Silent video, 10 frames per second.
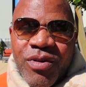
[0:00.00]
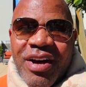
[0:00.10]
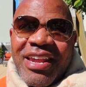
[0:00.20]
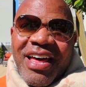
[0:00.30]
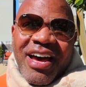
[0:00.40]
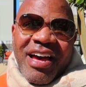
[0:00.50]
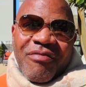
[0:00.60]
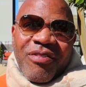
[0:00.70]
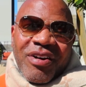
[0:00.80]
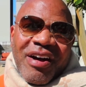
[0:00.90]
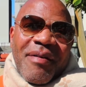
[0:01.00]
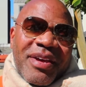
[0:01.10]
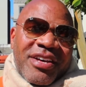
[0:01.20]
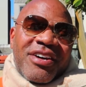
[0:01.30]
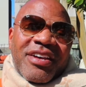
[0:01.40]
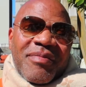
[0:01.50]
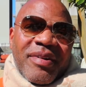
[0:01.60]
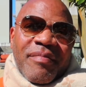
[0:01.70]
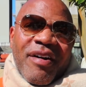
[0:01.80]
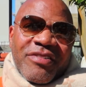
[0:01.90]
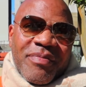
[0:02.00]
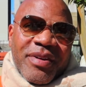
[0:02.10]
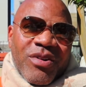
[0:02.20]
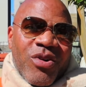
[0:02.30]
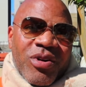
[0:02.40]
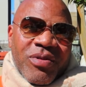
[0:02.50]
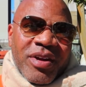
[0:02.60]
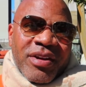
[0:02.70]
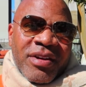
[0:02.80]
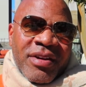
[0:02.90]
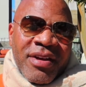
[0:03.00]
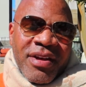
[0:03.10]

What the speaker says: Well, I lie. Well, I've been cooking, but I've also been ordering